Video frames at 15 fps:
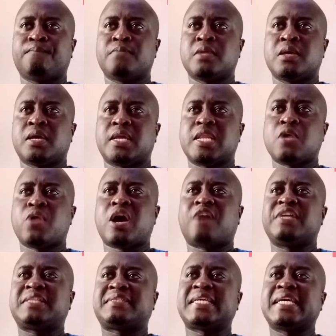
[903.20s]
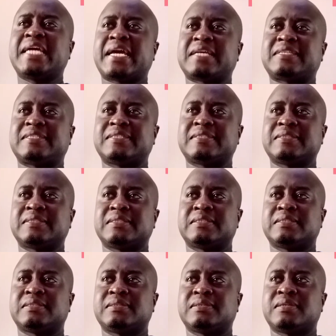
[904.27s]
Then we have the thinkers.
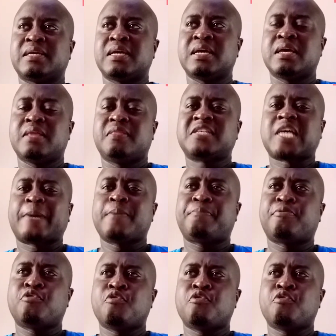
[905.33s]
These are people